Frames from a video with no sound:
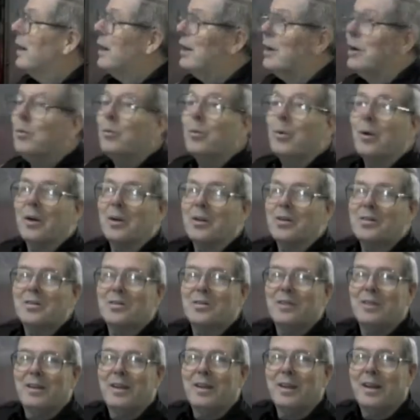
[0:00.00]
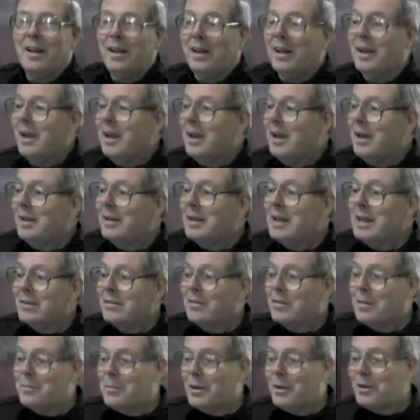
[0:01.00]
And it works. And
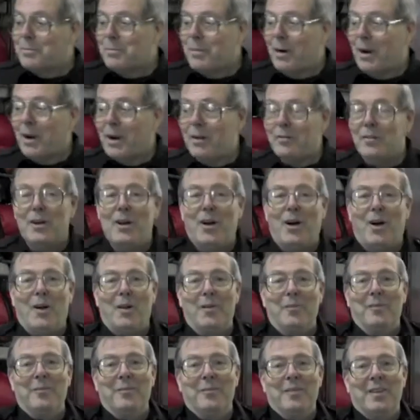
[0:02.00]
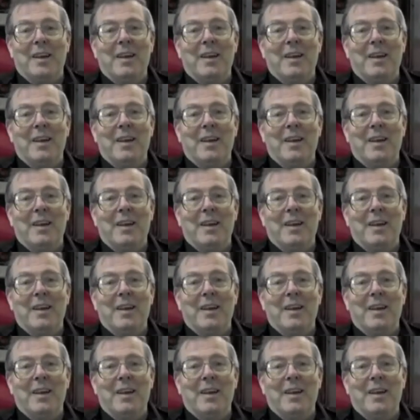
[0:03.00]
that's the best part of it all.